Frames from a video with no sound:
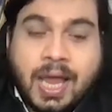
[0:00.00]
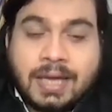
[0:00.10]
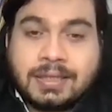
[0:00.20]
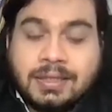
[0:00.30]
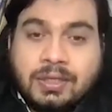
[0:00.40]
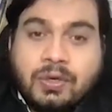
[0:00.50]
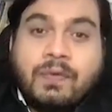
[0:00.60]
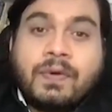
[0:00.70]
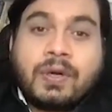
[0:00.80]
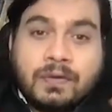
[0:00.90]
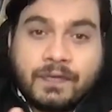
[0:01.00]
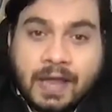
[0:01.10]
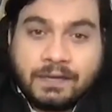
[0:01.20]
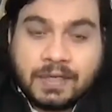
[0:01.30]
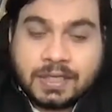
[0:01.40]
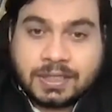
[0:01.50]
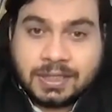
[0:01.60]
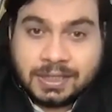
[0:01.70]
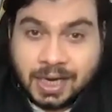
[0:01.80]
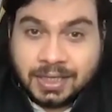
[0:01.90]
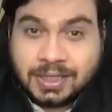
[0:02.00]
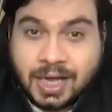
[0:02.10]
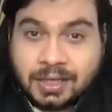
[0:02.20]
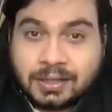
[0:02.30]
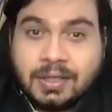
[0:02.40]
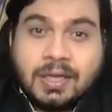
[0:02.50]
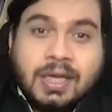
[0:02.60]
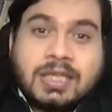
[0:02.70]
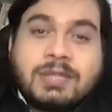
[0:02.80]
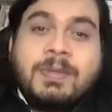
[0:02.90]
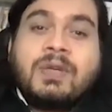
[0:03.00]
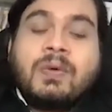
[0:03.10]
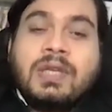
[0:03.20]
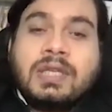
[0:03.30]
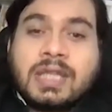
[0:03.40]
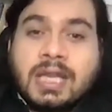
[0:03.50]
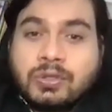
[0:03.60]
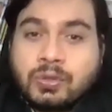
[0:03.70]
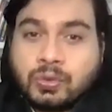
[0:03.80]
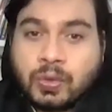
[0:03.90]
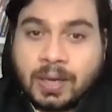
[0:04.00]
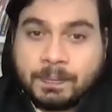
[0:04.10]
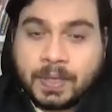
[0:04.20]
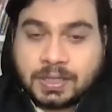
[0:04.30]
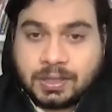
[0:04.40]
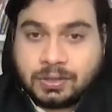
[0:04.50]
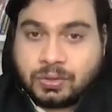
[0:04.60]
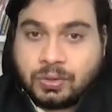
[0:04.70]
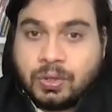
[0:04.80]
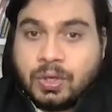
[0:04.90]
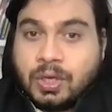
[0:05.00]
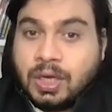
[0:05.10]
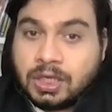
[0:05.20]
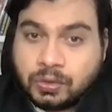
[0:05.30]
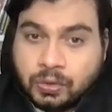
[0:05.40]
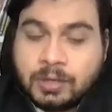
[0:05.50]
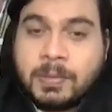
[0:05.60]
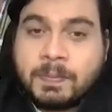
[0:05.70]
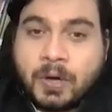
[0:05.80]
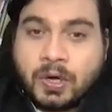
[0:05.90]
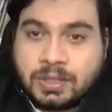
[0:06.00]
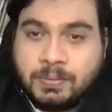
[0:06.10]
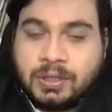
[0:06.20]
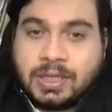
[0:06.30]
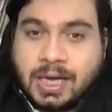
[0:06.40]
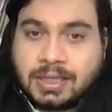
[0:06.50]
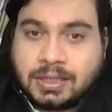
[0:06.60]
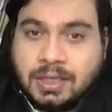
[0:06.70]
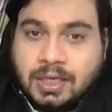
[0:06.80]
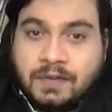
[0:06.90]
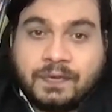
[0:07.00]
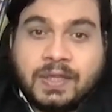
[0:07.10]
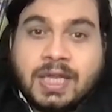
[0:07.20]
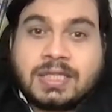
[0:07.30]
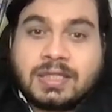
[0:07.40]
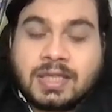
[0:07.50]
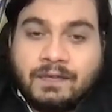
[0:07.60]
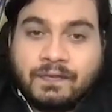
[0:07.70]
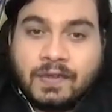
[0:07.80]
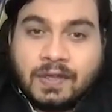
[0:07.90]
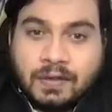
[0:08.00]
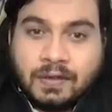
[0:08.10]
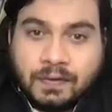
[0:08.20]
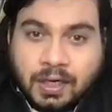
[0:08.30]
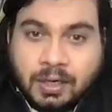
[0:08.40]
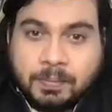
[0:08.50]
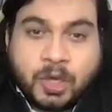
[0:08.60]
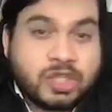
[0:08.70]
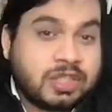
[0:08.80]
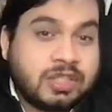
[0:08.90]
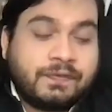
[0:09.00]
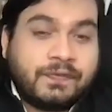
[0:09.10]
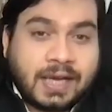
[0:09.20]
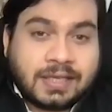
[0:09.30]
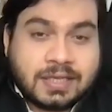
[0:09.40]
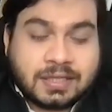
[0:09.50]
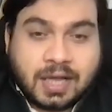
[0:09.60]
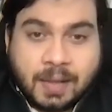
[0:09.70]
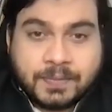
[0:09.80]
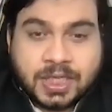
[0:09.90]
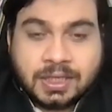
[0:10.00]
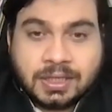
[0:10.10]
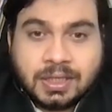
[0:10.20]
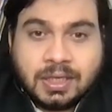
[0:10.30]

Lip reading: at the overall 5-year CAGR, it's been only 10 to 12%. So it could be possible that if there's some positive factors comes in,